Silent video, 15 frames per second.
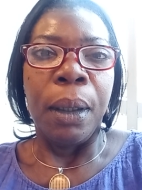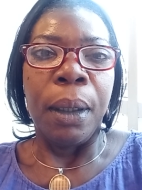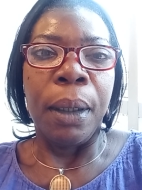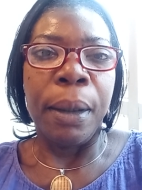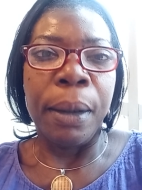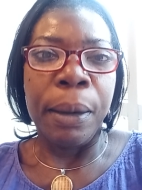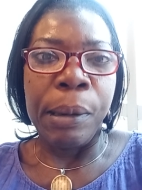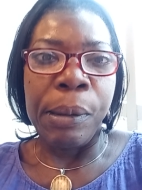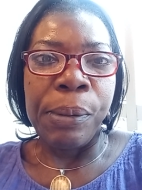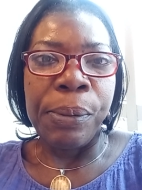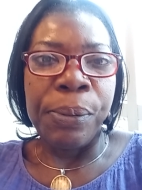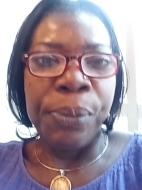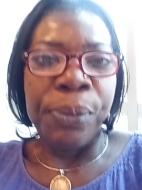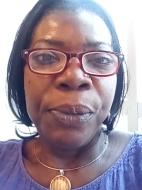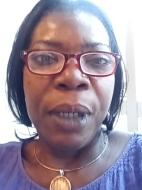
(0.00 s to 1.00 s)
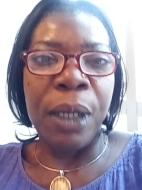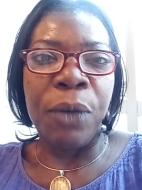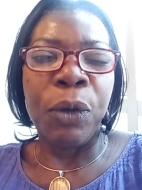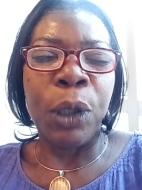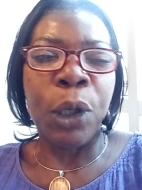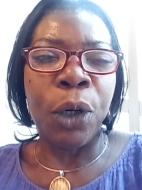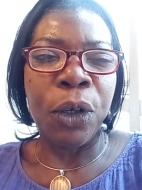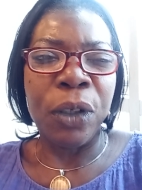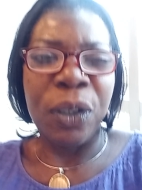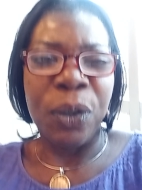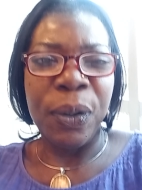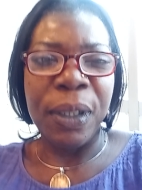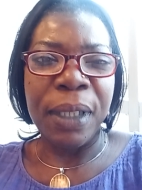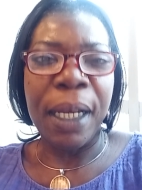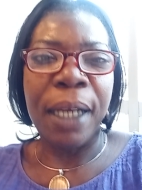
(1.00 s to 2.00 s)
um, in regards
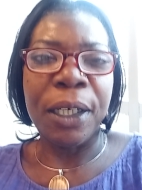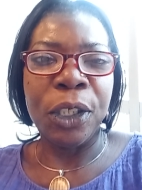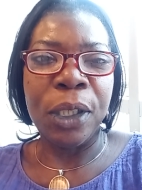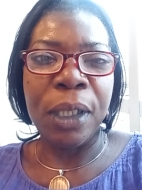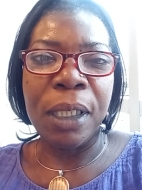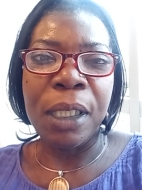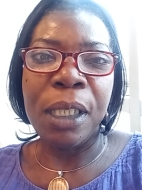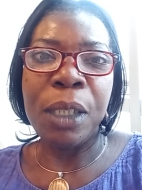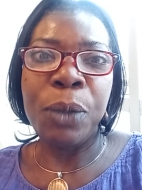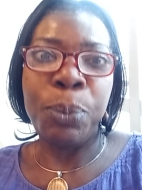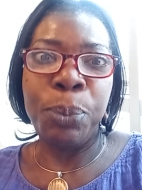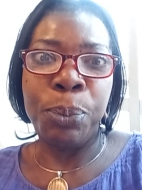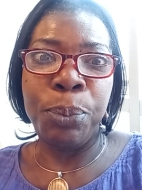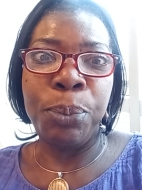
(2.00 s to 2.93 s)
to his action this is